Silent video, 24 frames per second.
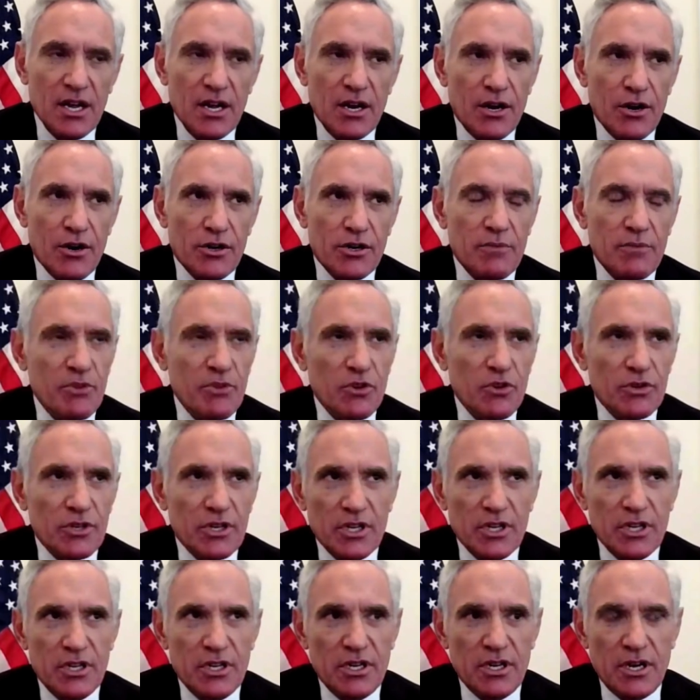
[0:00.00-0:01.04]
Herd
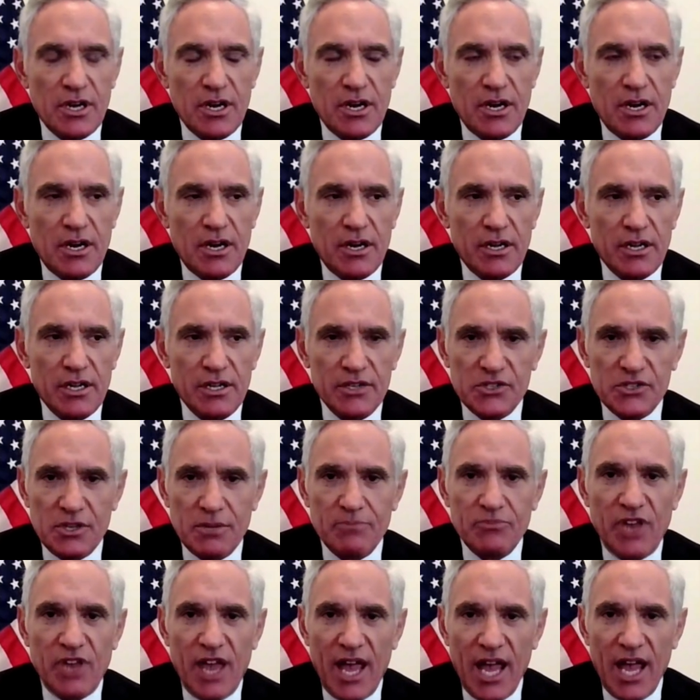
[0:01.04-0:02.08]
immunity is
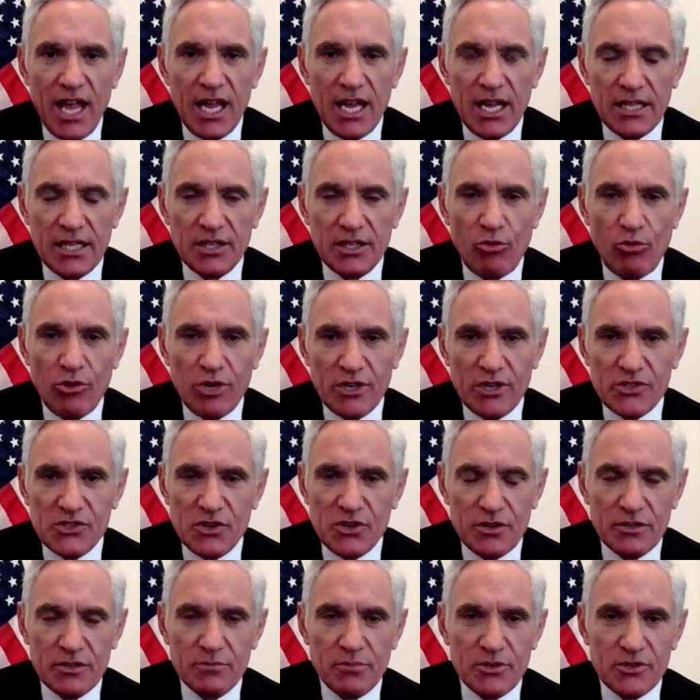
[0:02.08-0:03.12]
obtained when a
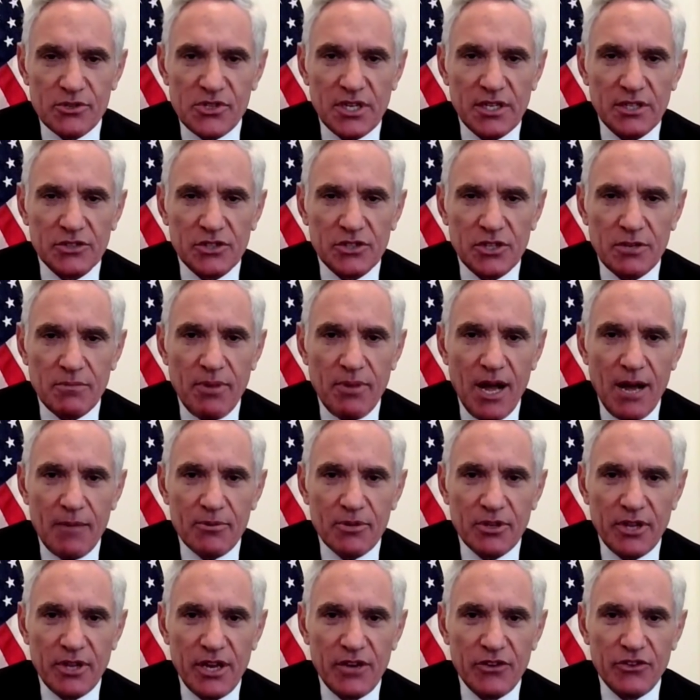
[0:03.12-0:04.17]
certain percentage of the
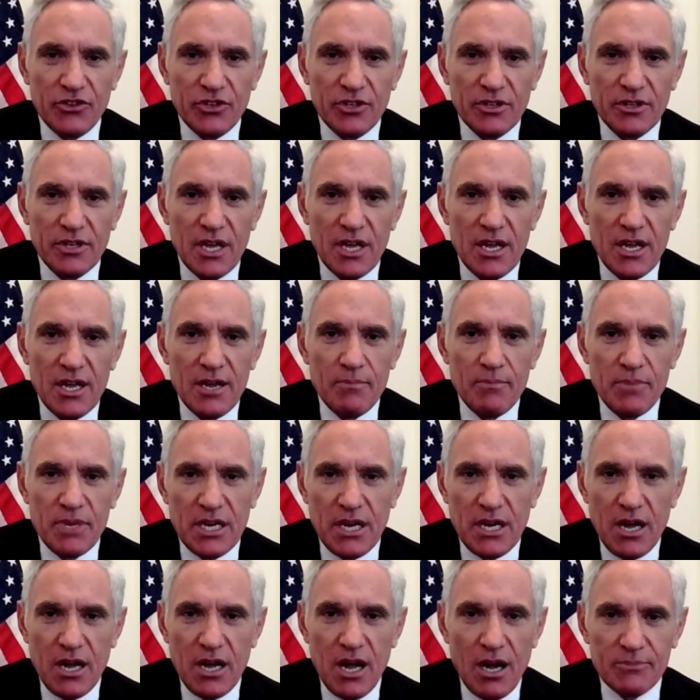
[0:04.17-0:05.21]
population
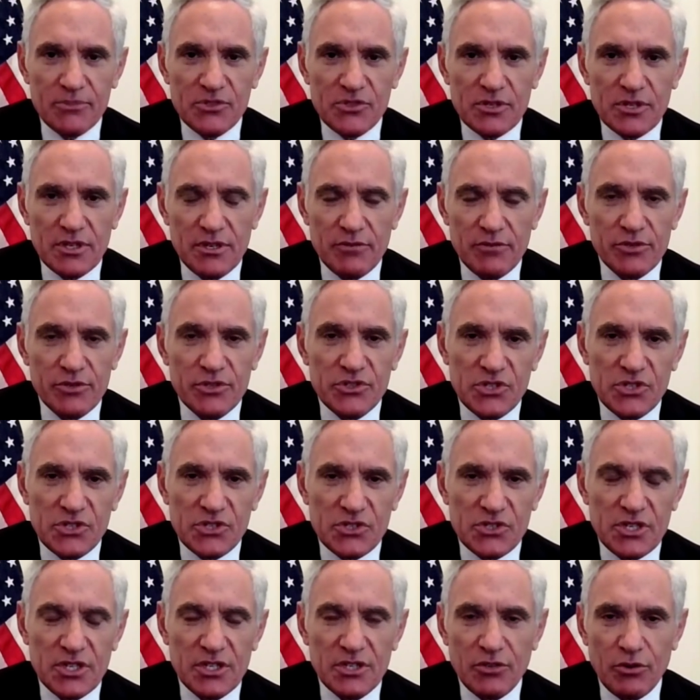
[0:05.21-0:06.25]
becomes
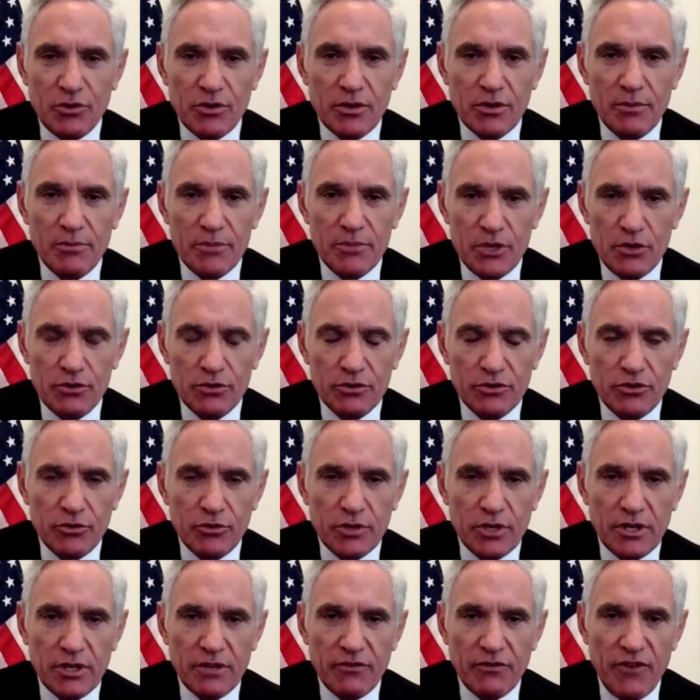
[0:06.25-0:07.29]
resistant or immune
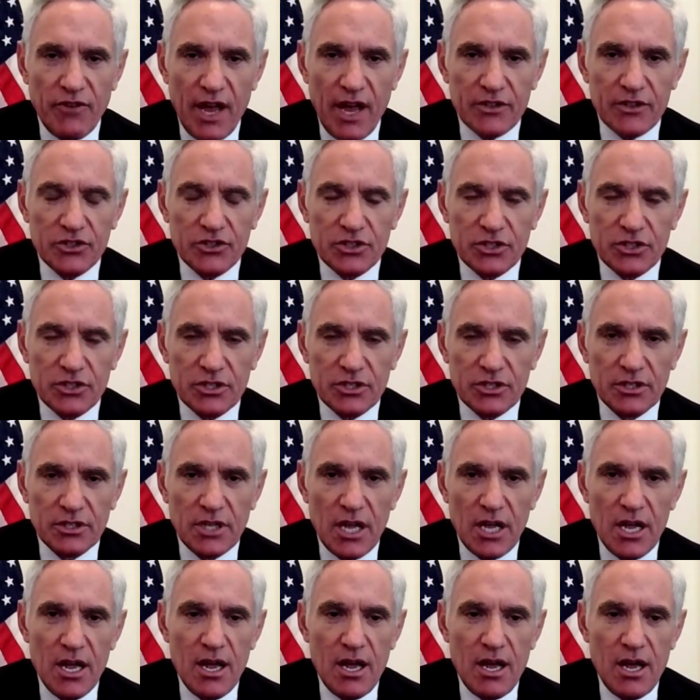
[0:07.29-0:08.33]
to an infection,
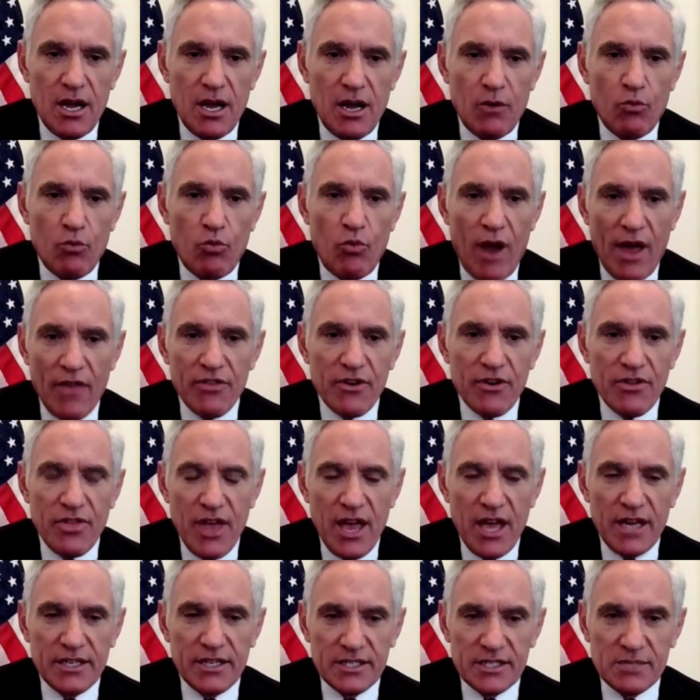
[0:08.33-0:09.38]
whether
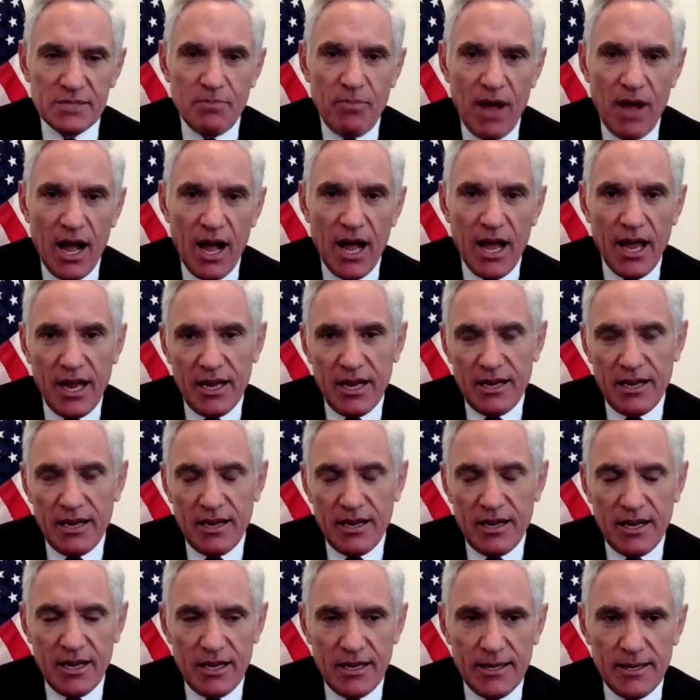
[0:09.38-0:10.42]
that is
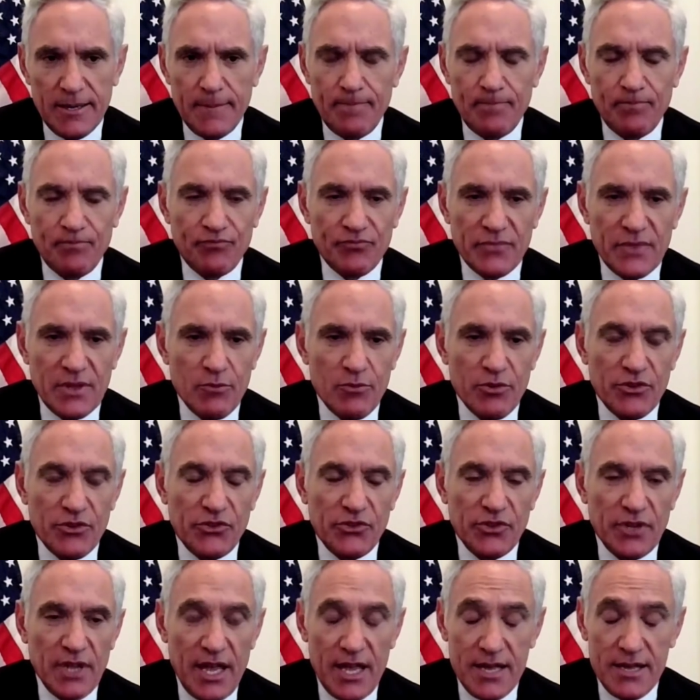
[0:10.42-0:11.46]
by
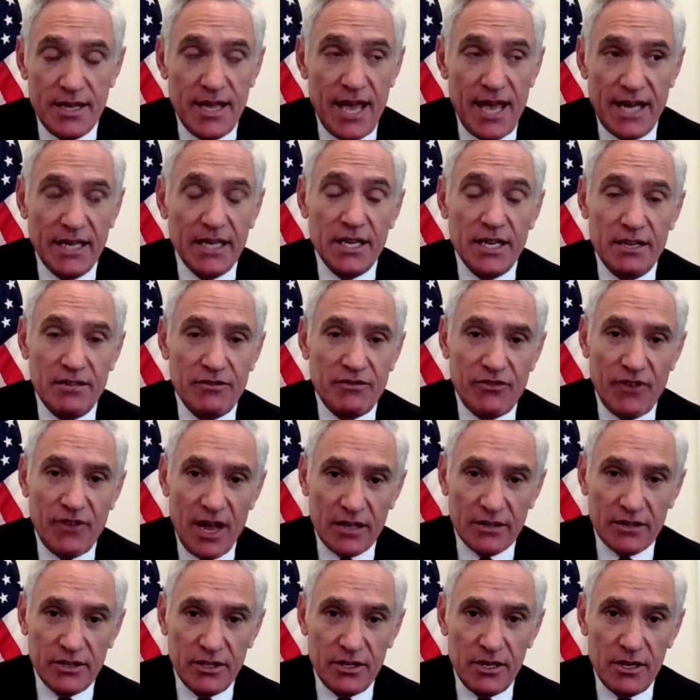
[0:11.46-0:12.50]
getting
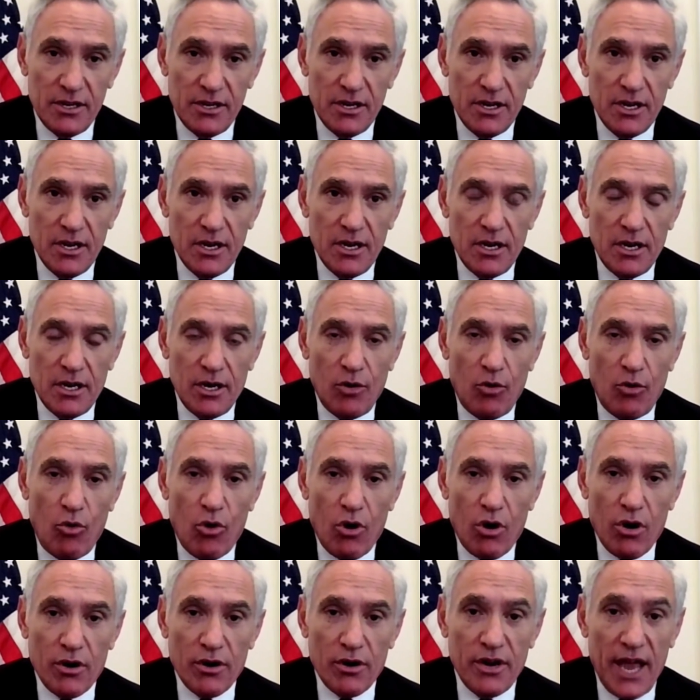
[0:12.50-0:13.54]
infected
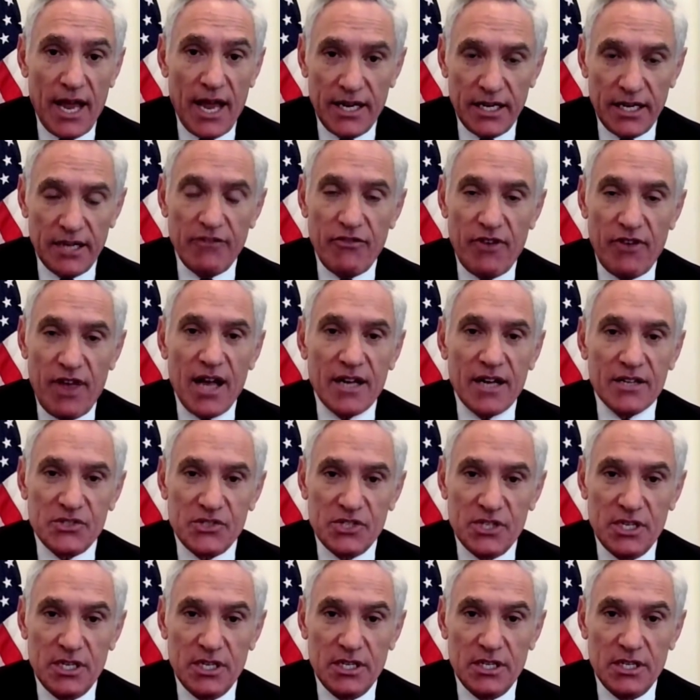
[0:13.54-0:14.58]
or getting a
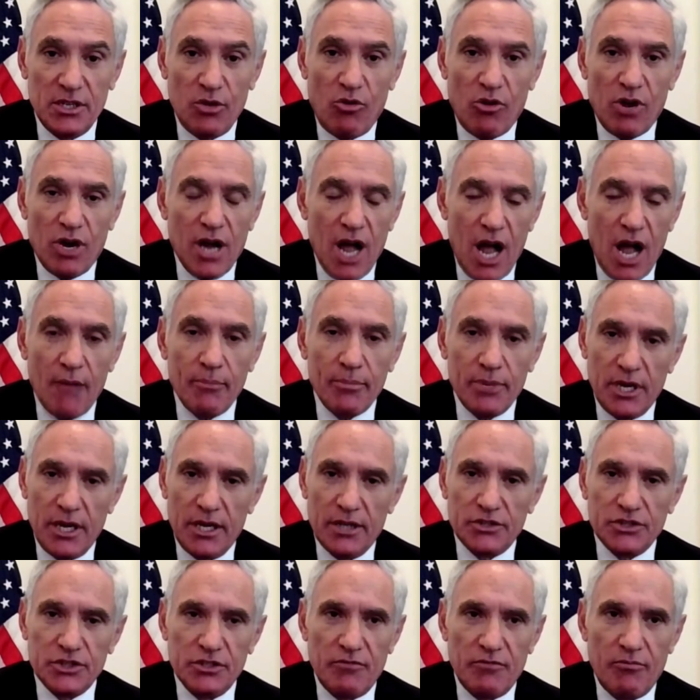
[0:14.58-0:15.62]
vaccine or a
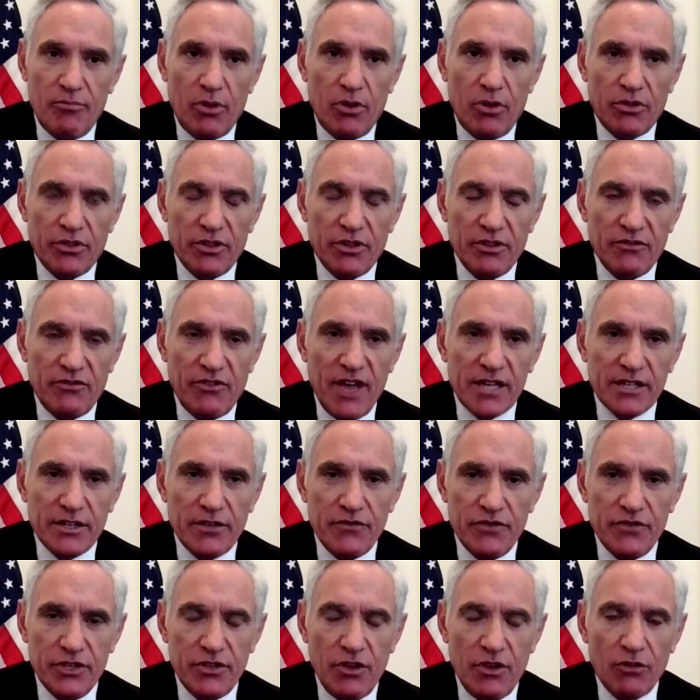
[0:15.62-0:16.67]
combination of both. In
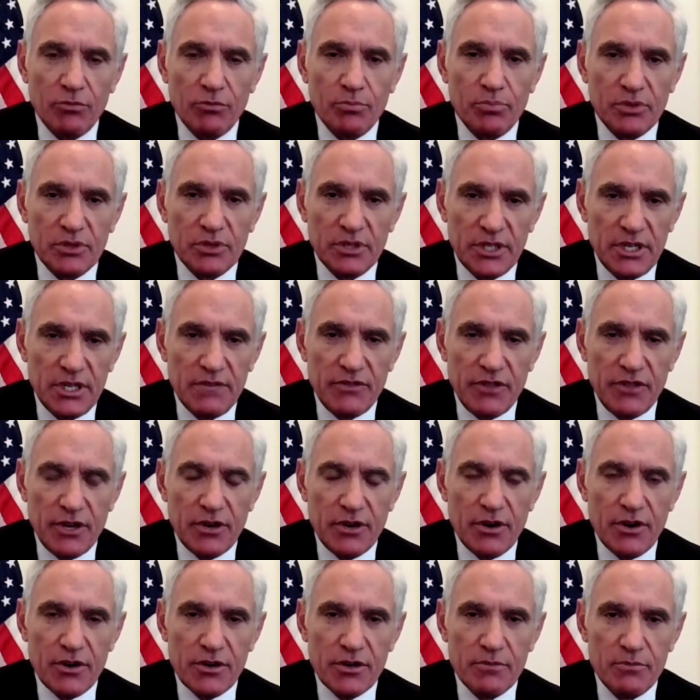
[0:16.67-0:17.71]
fact, if you don't believe
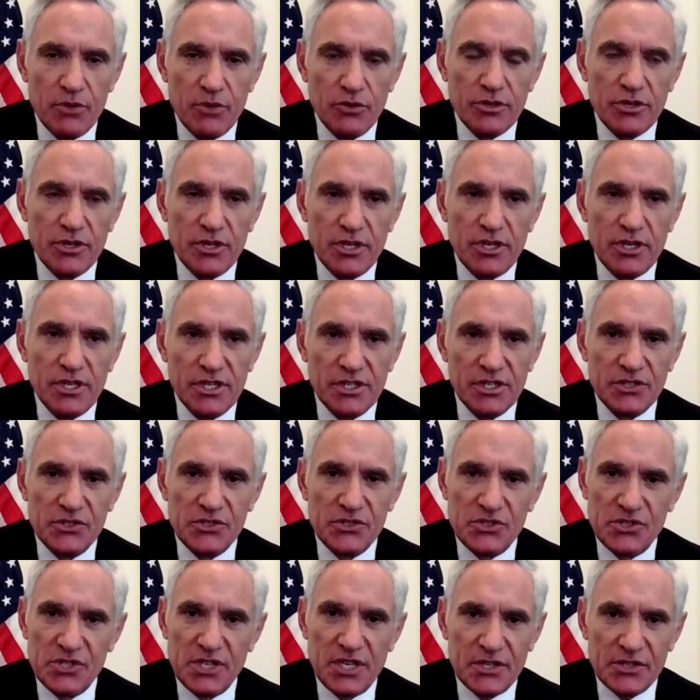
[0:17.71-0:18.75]
that herd immunity
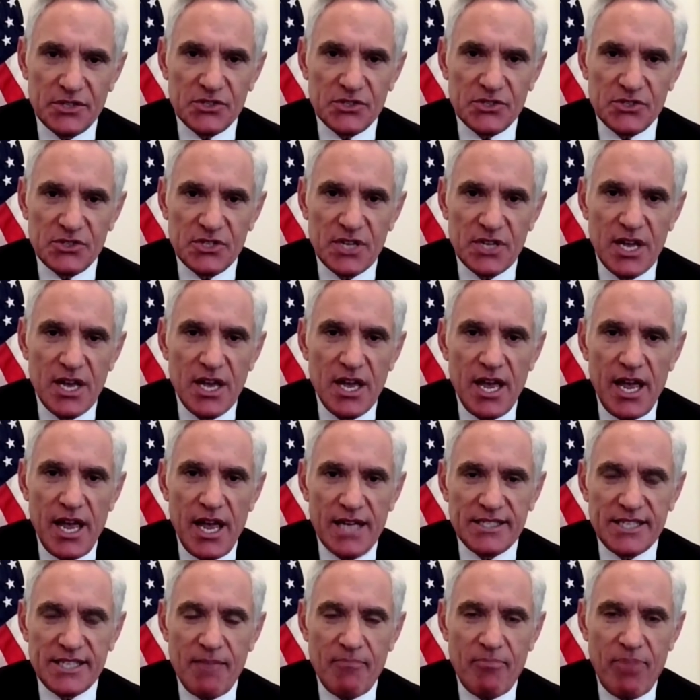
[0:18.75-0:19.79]
exists
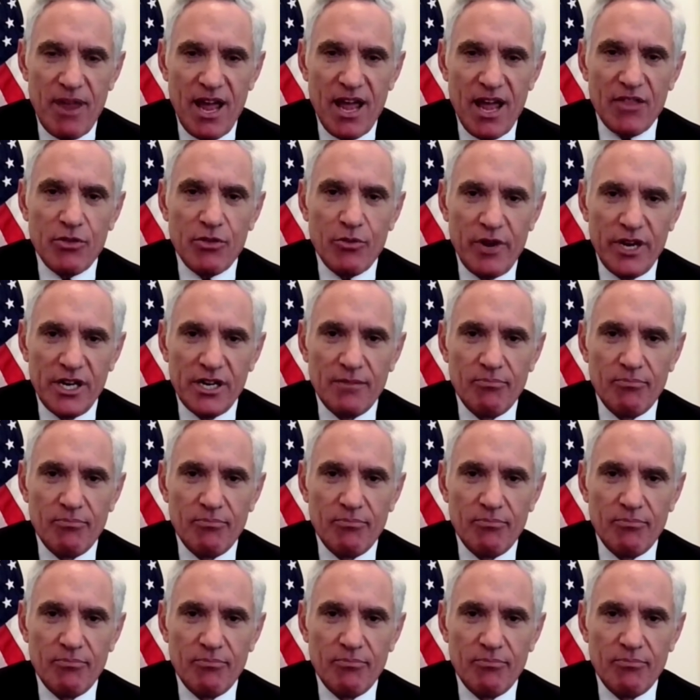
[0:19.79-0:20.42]
as a pathway